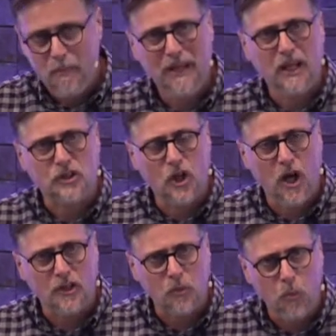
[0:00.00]
Because
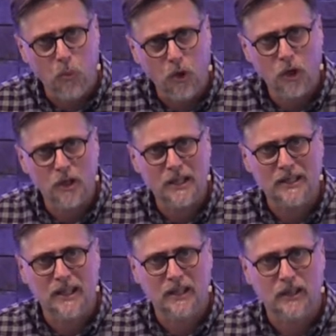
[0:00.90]
God's word
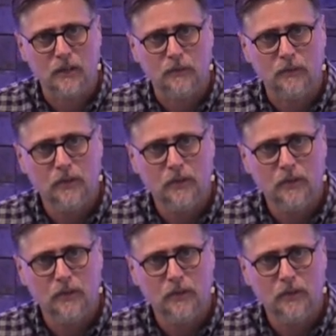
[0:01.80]
is in you.